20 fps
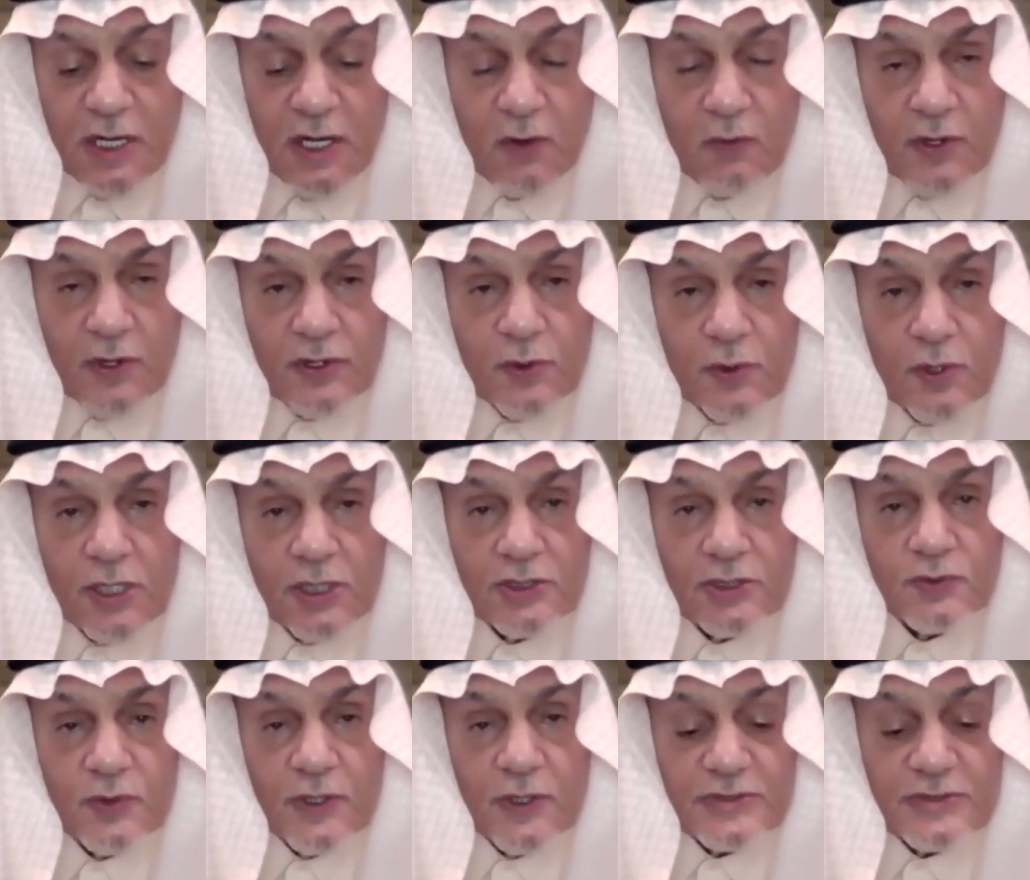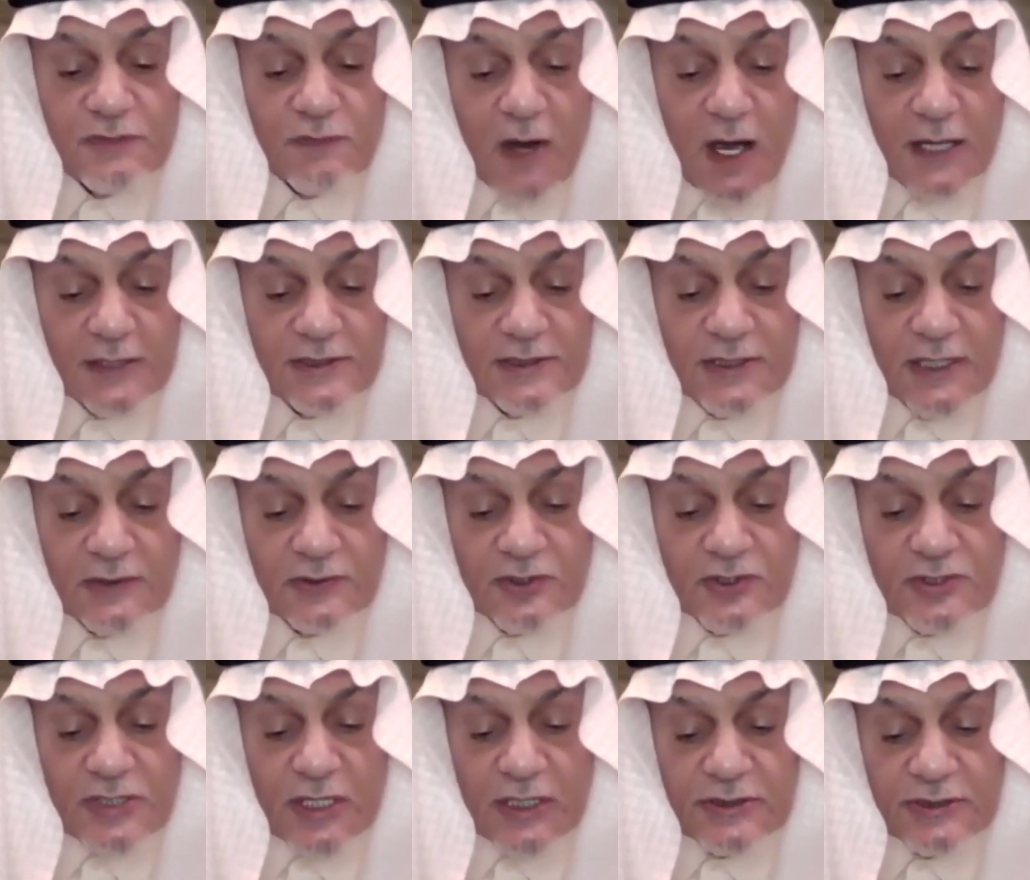when the world was divided and
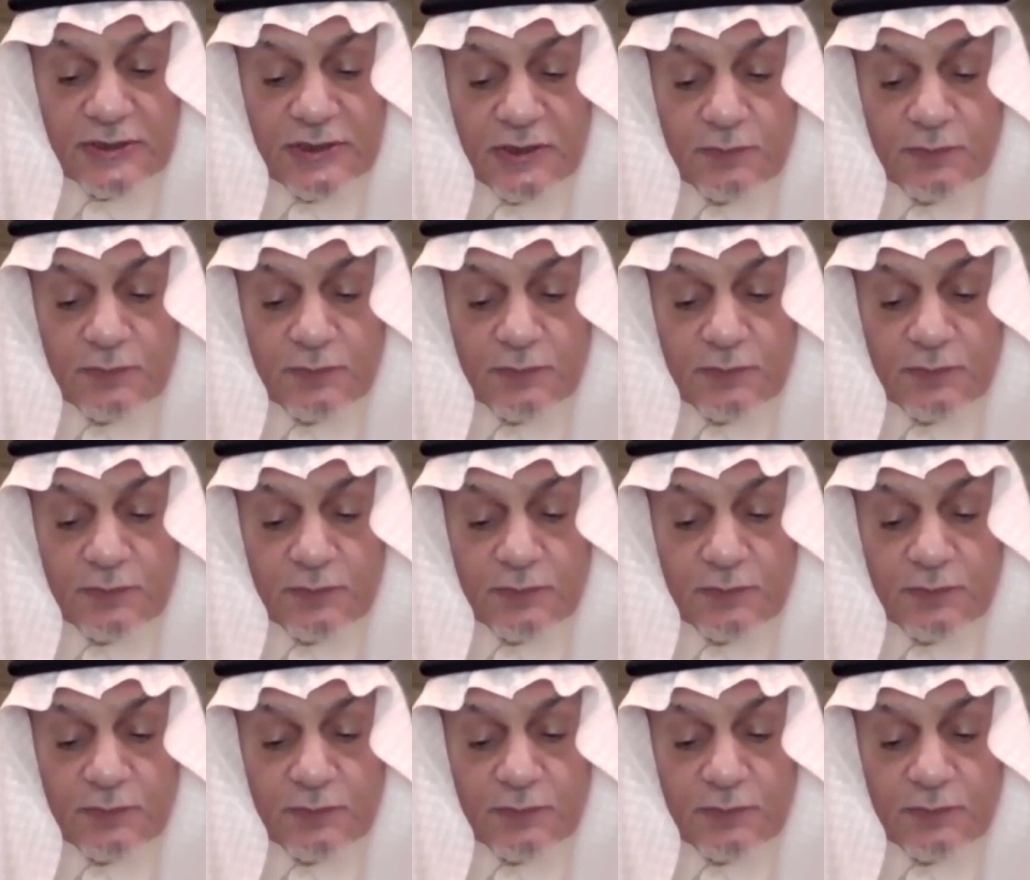resulted